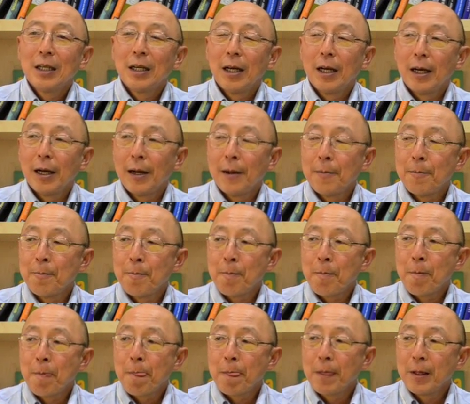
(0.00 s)

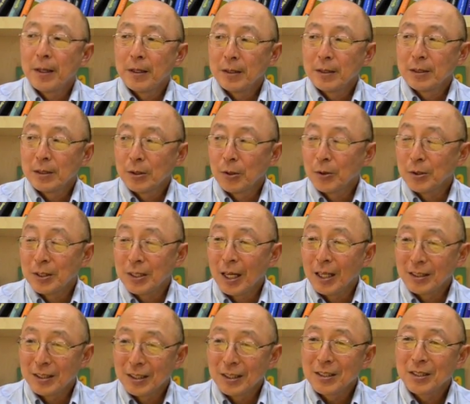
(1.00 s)
Um, and so it's
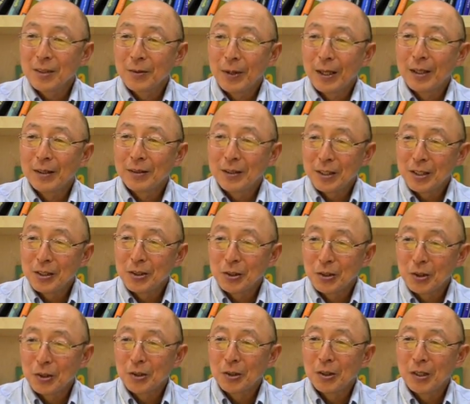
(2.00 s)
not just around
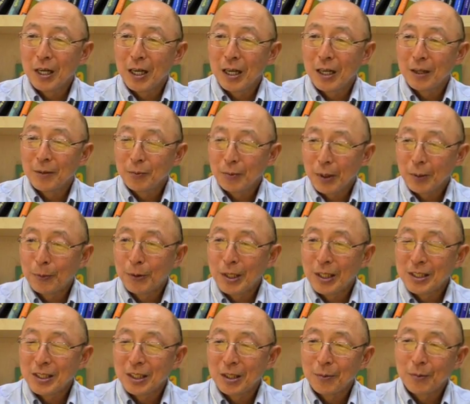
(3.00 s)
teacher uh,
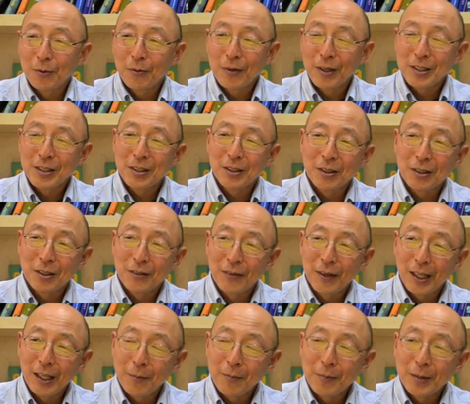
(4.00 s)
preparation and professional
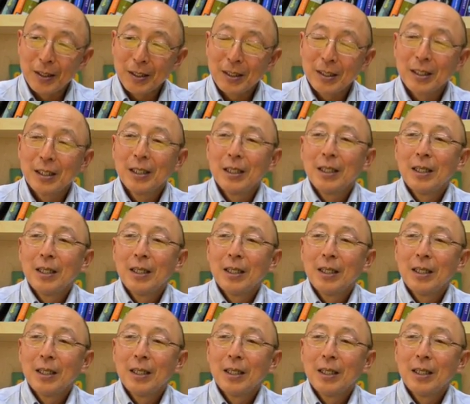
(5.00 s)
development,